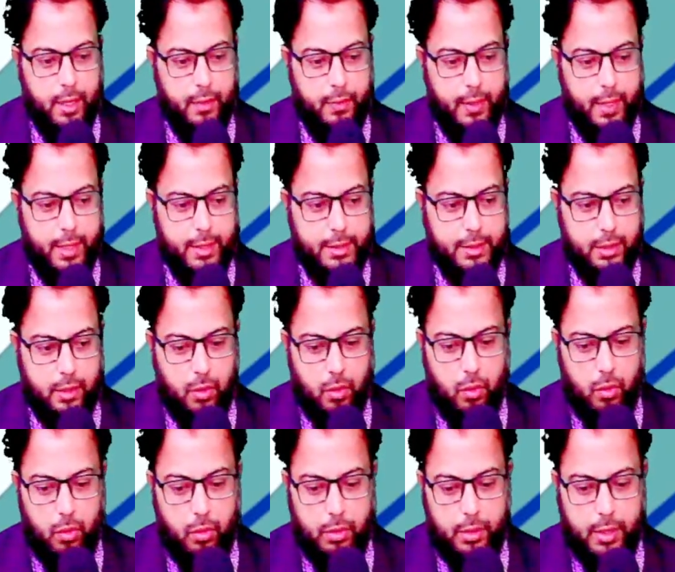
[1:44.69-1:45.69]
that
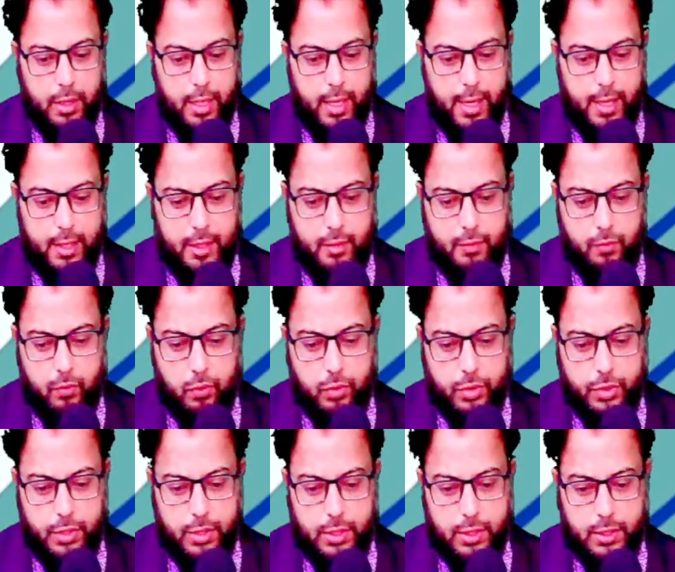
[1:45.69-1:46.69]
all the IDF
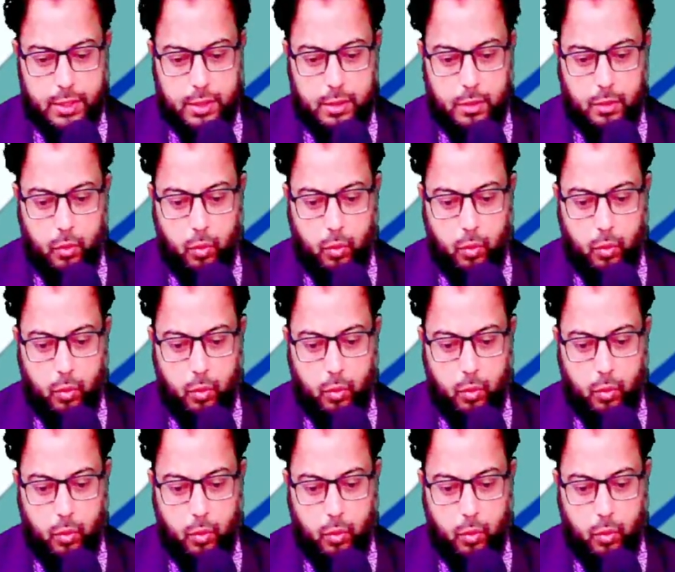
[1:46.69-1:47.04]
forces